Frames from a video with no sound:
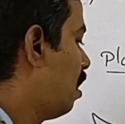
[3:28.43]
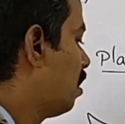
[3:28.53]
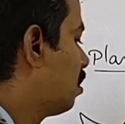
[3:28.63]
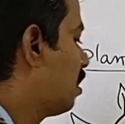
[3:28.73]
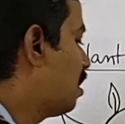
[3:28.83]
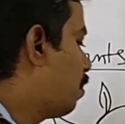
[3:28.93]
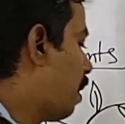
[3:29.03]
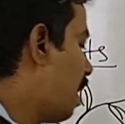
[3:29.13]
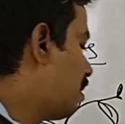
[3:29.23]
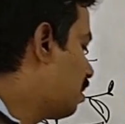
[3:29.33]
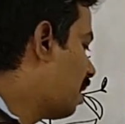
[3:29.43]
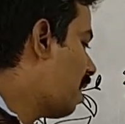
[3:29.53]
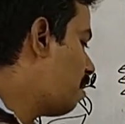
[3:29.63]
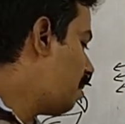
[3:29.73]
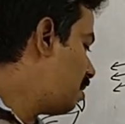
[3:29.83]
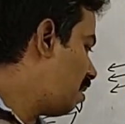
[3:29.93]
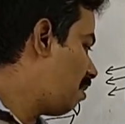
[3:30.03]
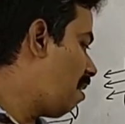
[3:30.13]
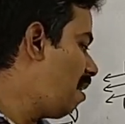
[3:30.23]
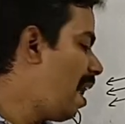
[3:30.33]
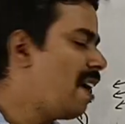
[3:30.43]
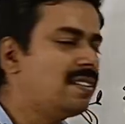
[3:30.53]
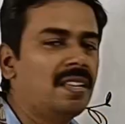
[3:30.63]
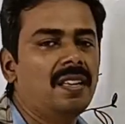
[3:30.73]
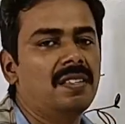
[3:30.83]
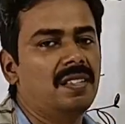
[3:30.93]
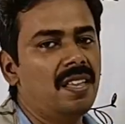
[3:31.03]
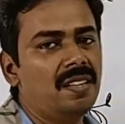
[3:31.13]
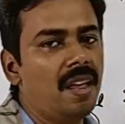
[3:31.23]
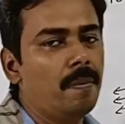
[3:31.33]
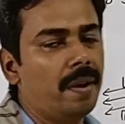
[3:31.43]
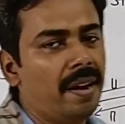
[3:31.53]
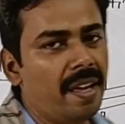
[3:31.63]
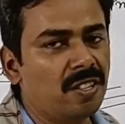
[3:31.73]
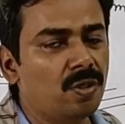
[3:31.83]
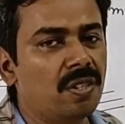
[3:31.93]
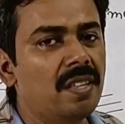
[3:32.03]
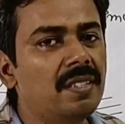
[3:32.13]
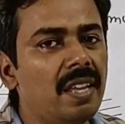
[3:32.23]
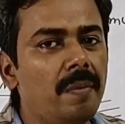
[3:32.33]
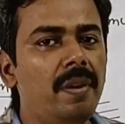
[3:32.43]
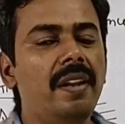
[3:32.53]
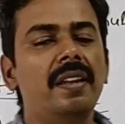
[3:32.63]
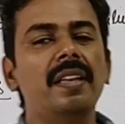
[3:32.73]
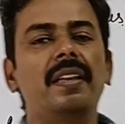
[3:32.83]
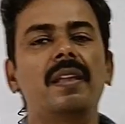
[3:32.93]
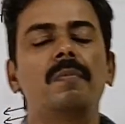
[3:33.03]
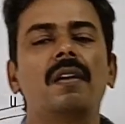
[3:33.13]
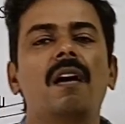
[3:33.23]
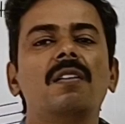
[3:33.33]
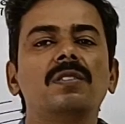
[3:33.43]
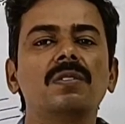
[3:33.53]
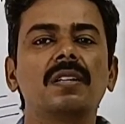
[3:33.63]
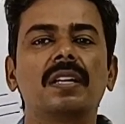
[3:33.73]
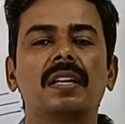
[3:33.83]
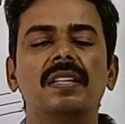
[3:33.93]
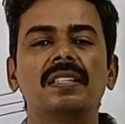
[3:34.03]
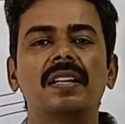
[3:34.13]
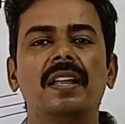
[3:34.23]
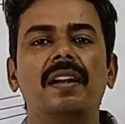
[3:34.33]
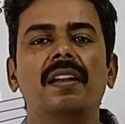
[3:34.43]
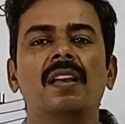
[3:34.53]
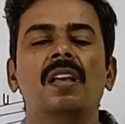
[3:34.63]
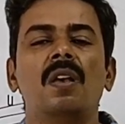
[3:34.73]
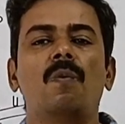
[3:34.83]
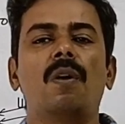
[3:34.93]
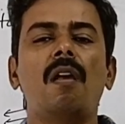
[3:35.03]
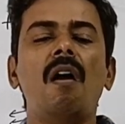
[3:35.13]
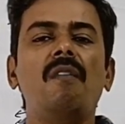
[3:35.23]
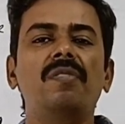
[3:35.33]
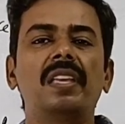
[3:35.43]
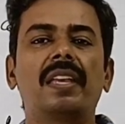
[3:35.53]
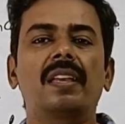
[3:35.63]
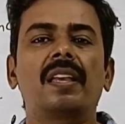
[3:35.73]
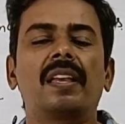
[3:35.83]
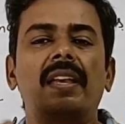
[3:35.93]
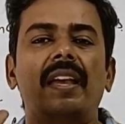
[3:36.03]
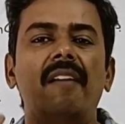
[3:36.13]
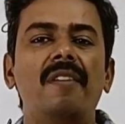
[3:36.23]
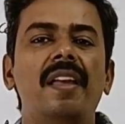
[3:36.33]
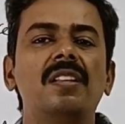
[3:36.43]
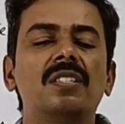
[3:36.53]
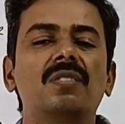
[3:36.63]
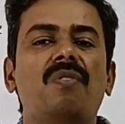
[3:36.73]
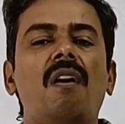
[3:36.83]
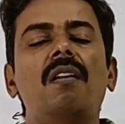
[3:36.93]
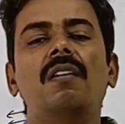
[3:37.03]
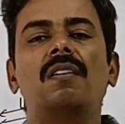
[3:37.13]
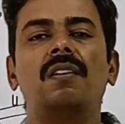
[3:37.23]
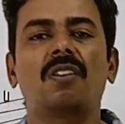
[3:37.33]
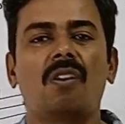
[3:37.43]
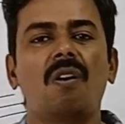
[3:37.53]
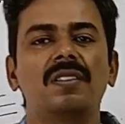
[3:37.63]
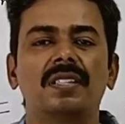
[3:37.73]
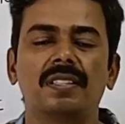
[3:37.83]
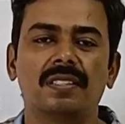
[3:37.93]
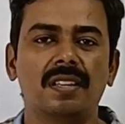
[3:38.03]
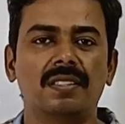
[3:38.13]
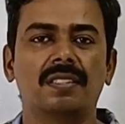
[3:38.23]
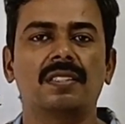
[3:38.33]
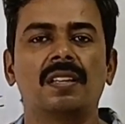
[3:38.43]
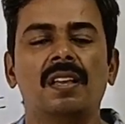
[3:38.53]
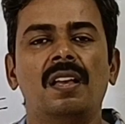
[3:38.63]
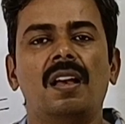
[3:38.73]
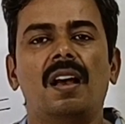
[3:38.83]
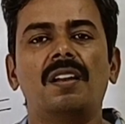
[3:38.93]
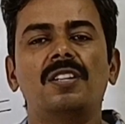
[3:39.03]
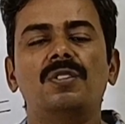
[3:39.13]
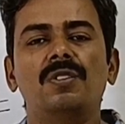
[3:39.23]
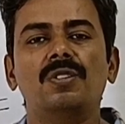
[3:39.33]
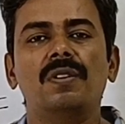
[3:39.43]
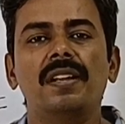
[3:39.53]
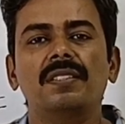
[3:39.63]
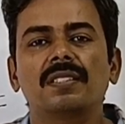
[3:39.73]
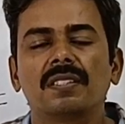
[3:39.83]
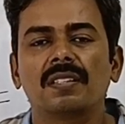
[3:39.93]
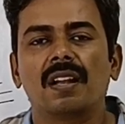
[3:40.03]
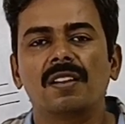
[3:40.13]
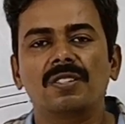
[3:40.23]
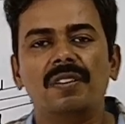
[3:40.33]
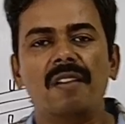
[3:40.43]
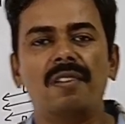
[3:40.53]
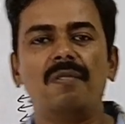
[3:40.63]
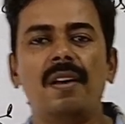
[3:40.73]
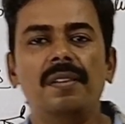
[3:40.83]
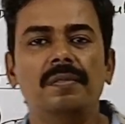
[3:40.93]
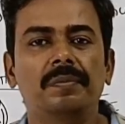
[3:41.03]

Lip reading: Such plants and animals are called as seasonal breeders. So this ability can be also considered one of the evidence for consciousness. Understood, students? Understood, everyone?